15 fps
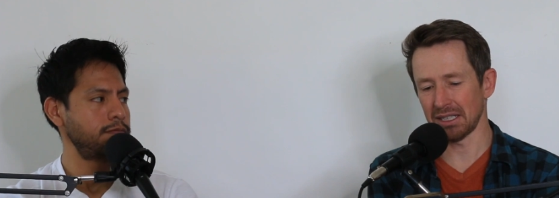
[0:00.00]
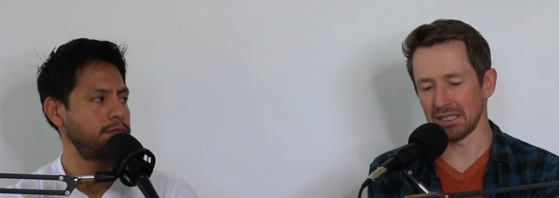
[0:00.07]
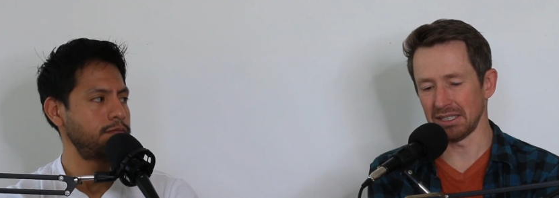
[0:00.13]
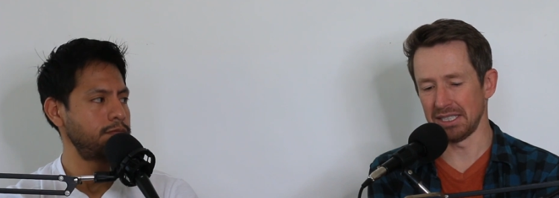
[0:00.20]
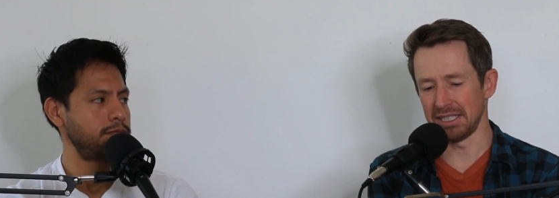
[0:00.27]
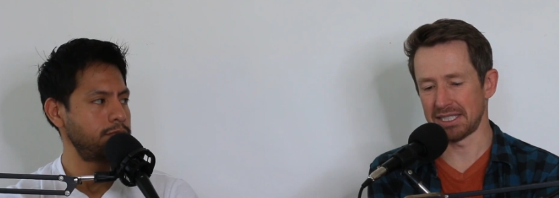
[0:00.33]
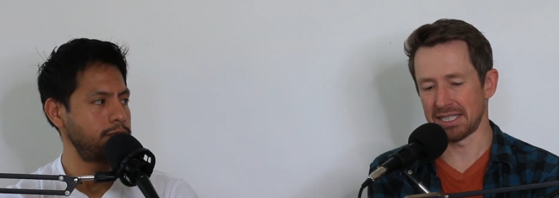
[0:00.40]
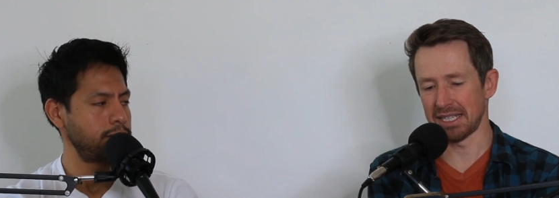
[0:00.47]

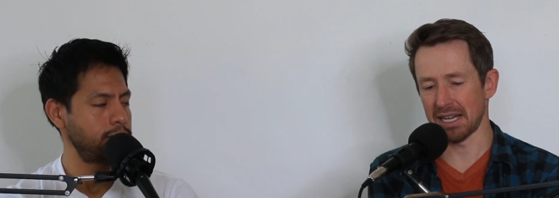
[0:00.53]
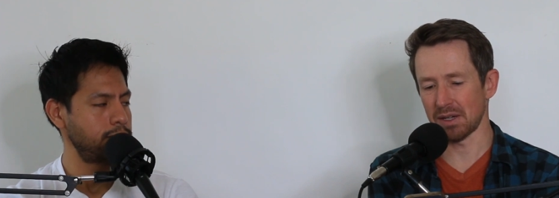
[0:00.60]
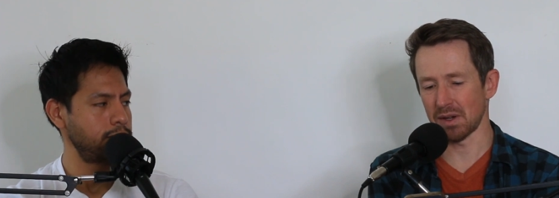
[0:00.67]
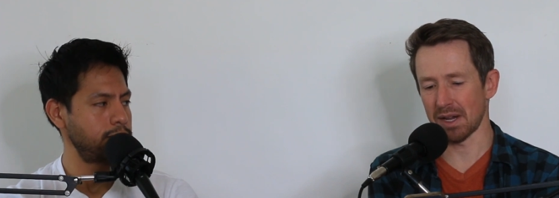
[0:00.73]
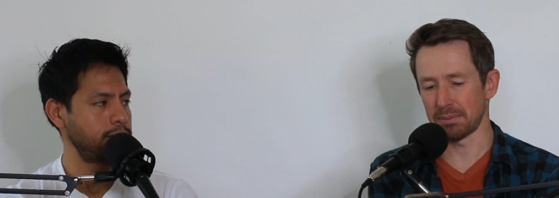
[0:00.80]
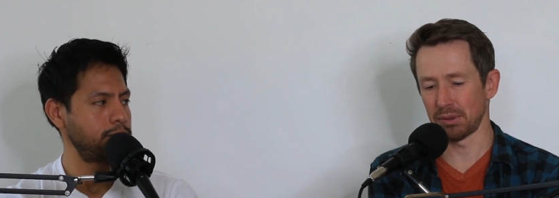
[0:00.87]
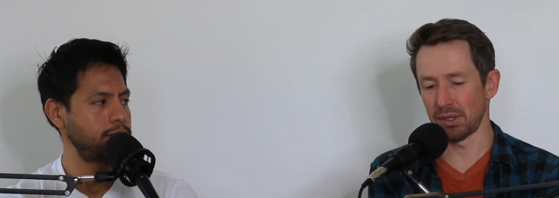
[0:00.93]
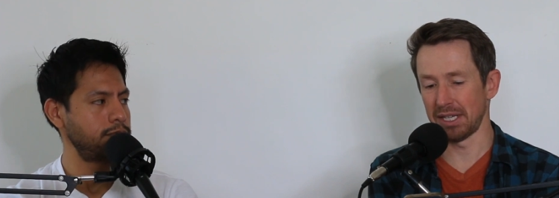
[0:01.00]
Speaker 1: outlets now
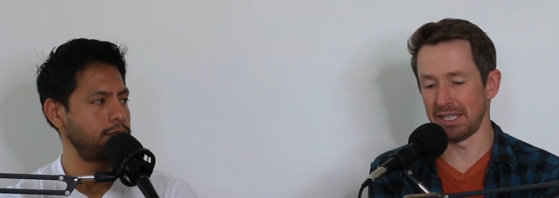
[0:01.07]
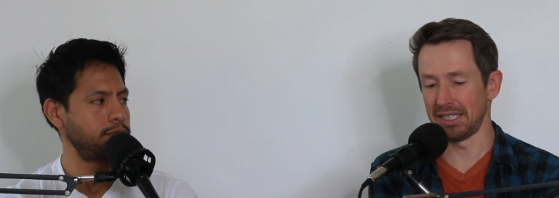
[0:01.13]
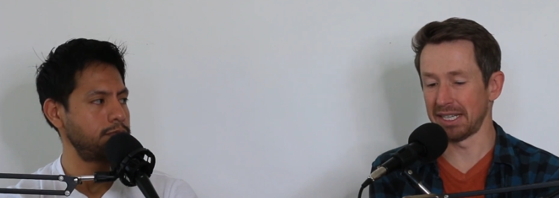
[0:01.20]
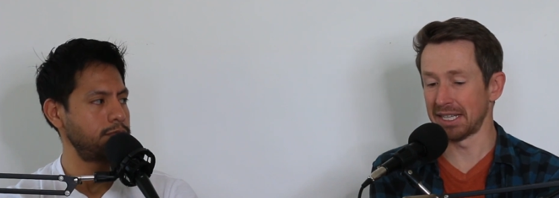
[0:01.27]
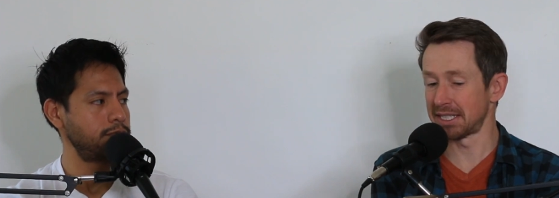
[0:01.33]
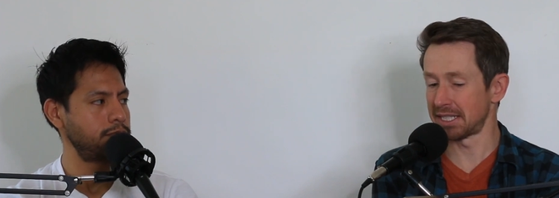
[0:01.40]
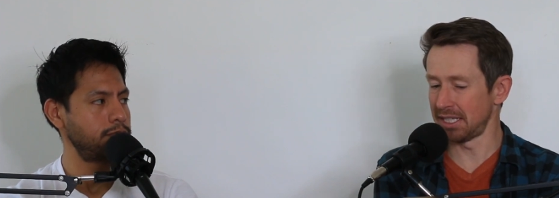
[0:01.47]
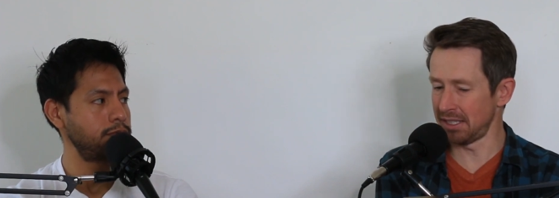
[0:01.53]
operating
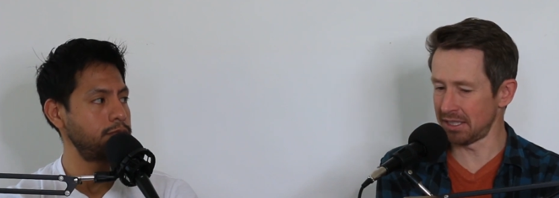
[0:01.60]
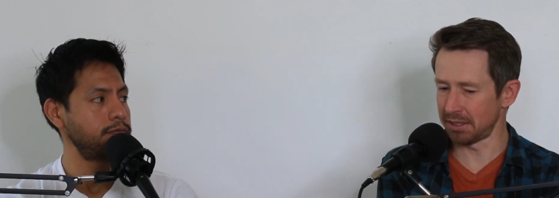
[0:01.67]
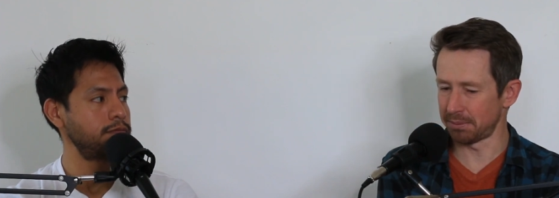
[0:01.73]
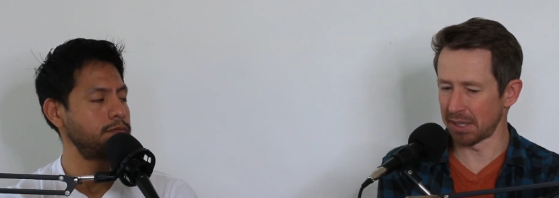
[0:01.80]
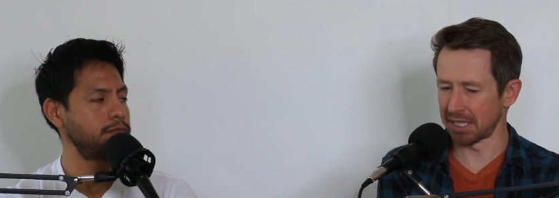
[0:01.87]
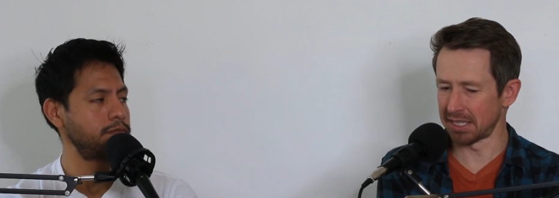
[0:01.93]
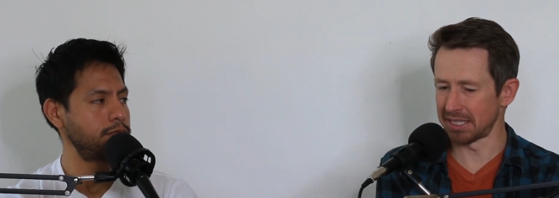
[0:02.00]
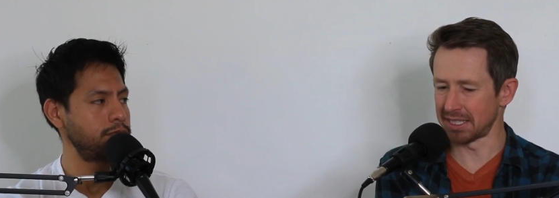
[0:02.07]
as
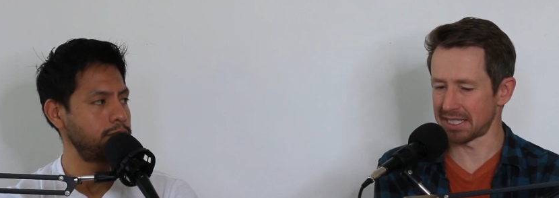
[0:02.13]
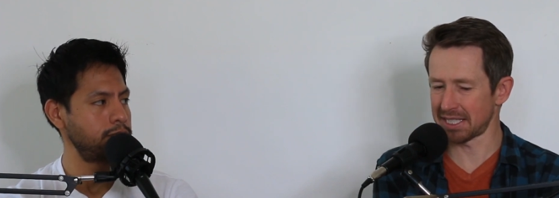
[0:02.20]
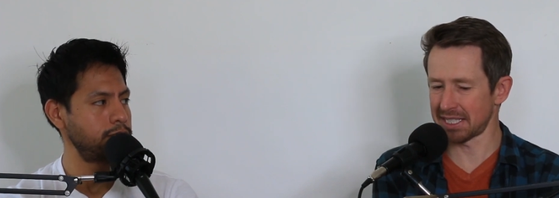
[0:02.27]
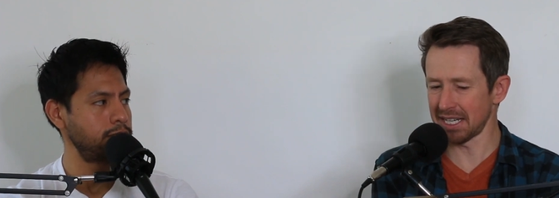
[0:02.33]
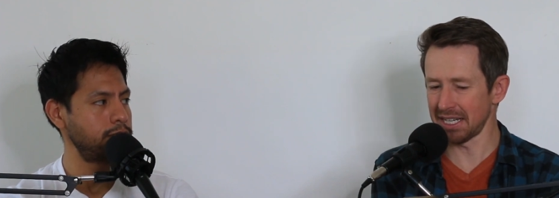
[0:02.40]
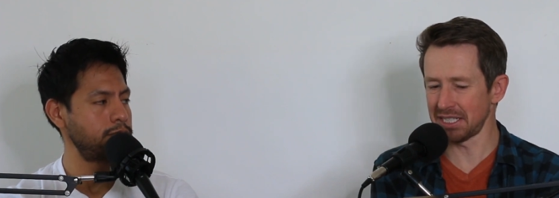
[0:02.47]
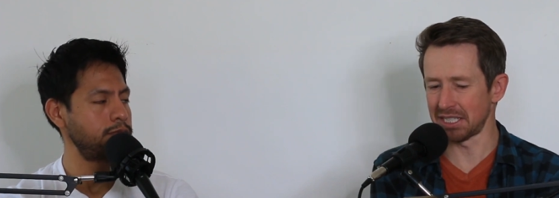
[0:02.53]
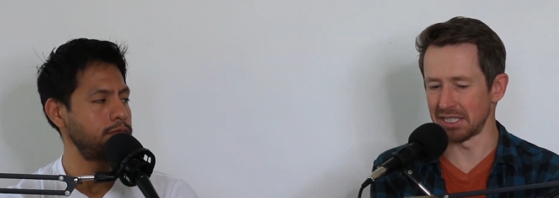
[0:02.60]
independent
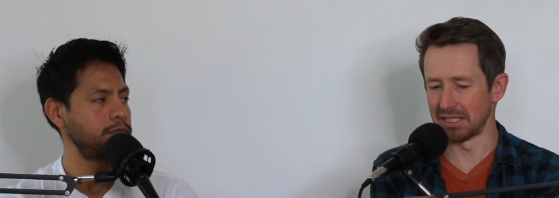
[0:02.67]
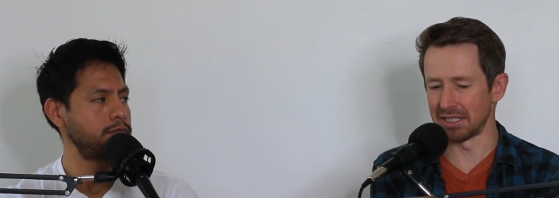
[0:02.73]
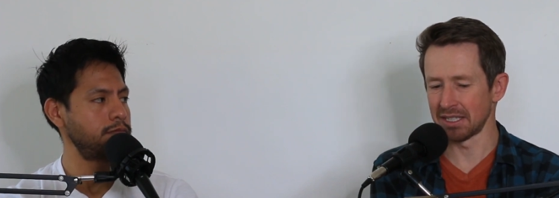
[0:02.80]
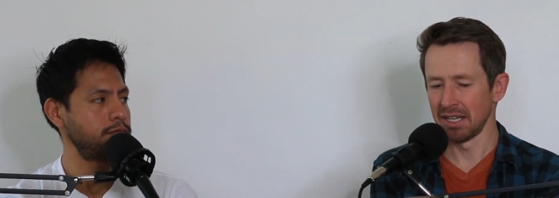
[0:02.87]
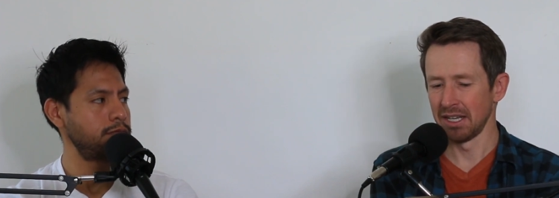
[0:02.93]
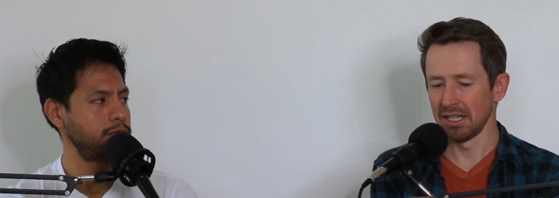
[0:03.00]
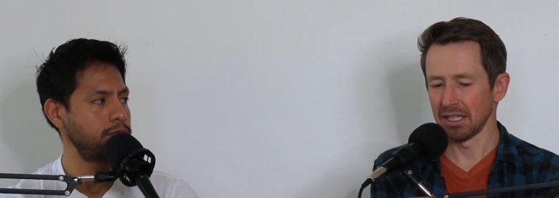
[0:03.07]
stations.